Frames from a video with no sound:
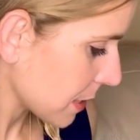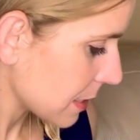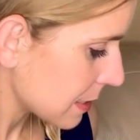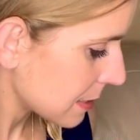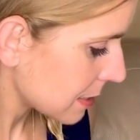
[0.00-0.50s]

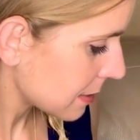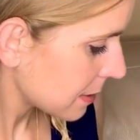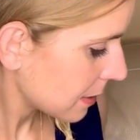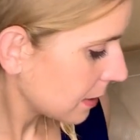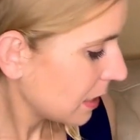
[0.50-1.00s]
the
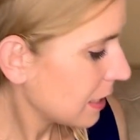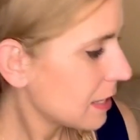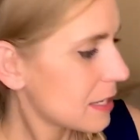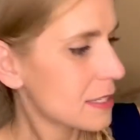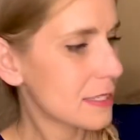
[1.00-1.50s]

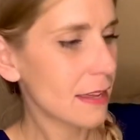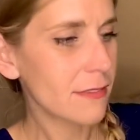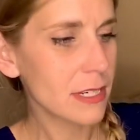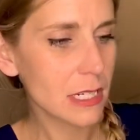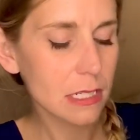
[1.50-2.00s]

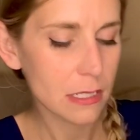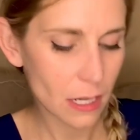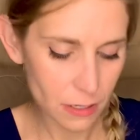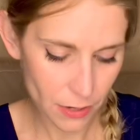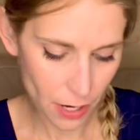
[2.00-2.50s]
seventies?
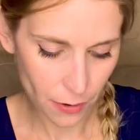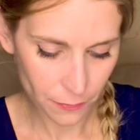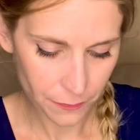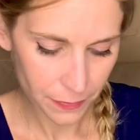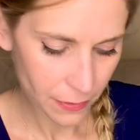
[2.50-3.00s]
I don't know.